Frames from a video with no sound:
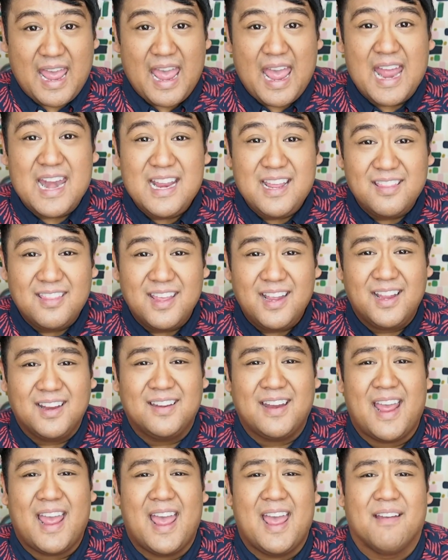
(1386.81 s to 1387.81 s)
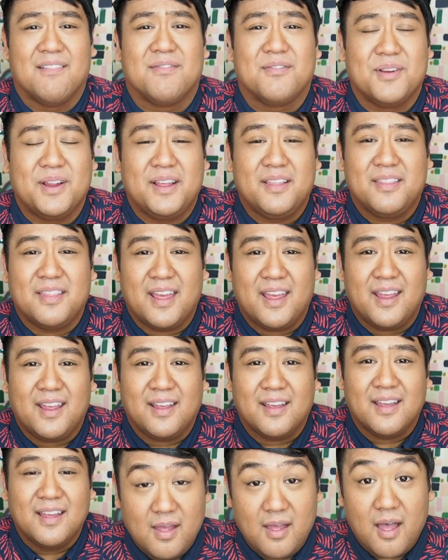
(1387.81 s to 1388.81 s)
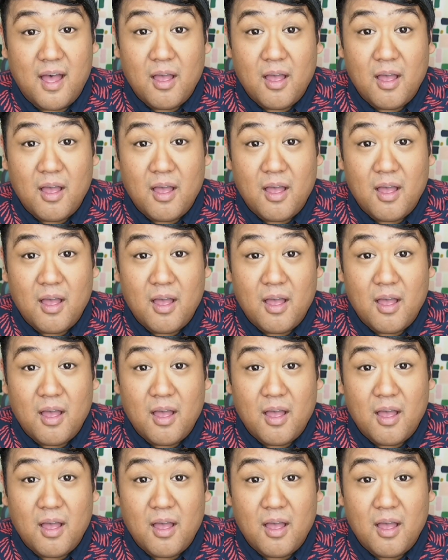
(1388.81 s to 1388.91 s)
anything and everything.